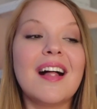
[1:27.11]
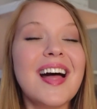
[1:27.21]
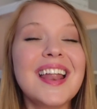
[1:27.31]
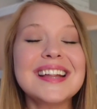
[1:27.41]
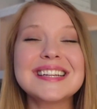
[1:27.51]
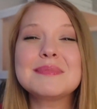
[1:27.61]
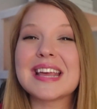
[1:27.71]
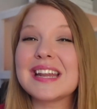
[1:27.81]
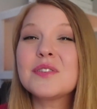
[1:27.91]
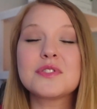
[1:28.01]
A lot of times
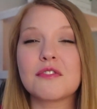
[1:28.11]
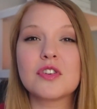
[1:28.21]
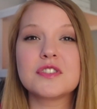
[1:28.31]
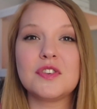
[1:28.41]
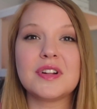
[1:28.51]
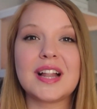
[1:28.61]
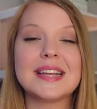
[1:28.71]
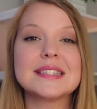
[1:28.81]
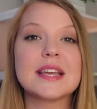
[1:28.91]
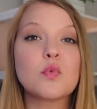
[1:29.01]
getting those first few
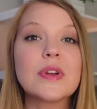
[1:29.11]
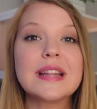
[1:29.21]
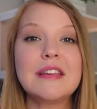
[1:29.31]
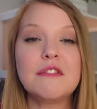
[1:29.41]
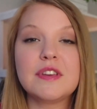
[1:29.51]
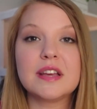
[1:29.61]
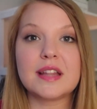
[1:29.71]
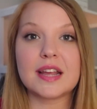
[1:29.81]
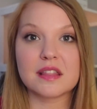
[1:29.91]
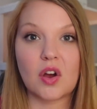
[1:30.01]
clients can really feel
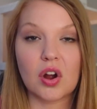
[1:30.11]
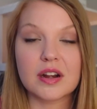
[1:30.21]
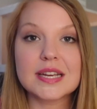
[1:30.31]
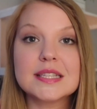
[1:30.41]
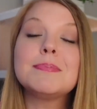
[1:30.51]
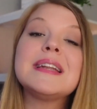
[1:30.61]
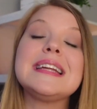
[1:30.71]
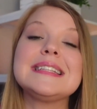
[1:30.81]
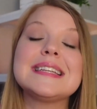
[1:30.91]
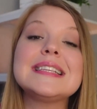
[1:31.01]
like the hardest, but
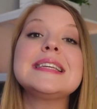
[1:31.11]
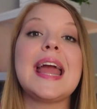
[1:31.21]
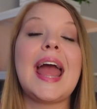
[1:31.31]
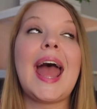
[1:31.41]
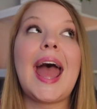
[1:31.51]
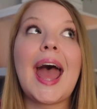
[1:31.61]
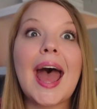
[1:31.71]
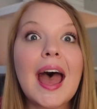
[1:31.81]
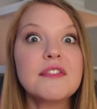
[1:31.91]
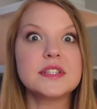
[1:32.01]
it doesn't
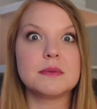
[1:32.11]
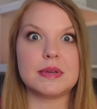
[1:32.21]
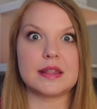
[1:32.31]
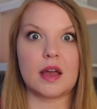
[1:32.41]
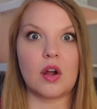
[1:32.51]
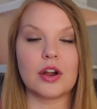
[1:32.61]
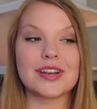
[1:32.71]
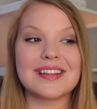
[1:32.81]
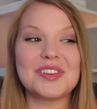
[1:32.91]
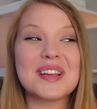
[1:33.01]
have to be that
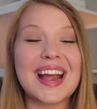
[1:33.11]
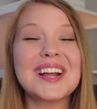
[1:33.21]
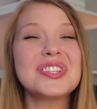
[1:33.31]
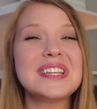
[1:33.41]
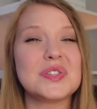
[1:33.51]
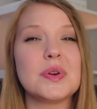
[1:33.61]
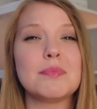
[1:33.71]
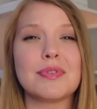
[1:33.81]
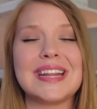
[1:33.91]
hard. You can actually do it pretty